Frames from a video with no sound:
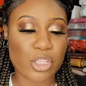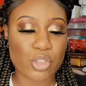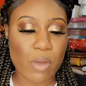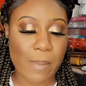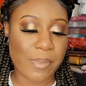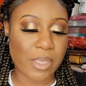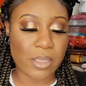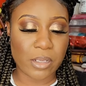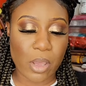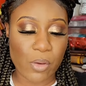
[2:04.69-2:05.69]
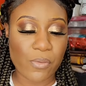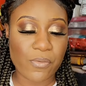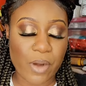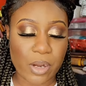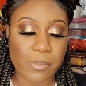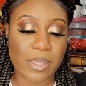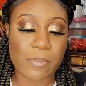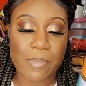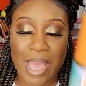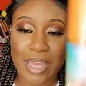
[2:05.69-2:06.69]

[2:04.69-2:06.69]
Tropic Glow Firming